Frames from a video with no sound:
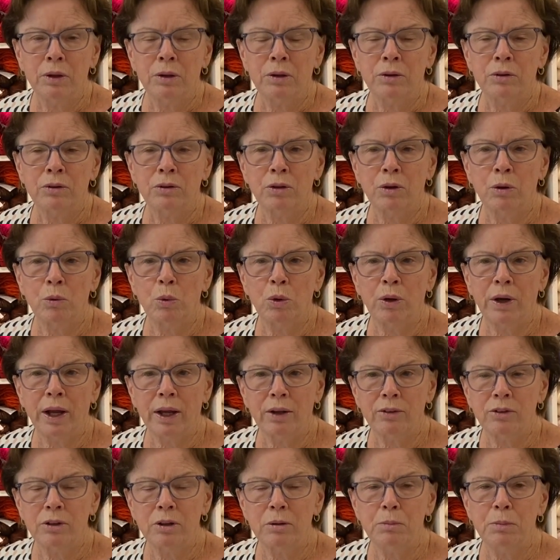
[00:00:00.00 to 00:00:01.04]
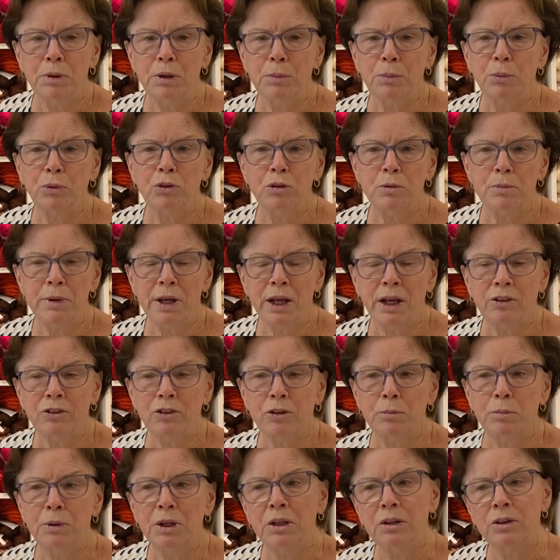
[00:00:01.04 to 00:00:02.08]
so we're asking people to mask
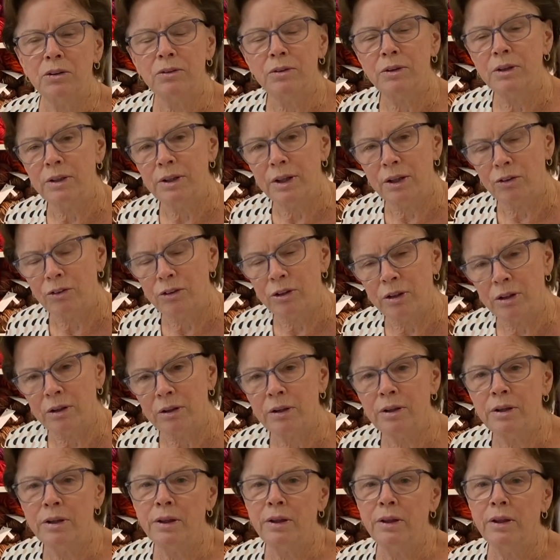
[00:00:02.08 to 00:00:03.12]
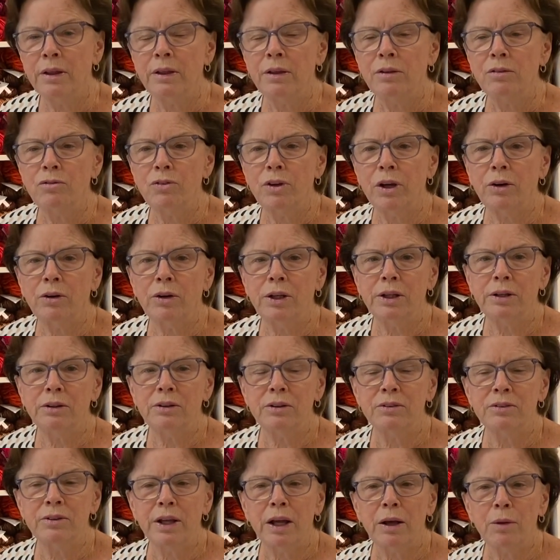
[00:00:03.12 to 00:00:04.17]
because the Delta variant
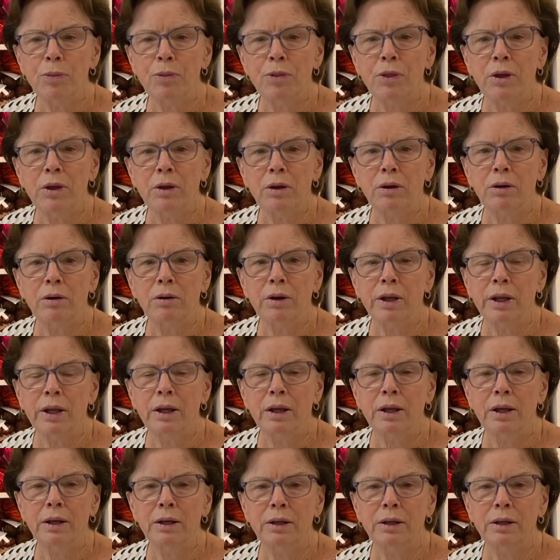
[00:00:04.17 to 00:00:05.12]
is out there and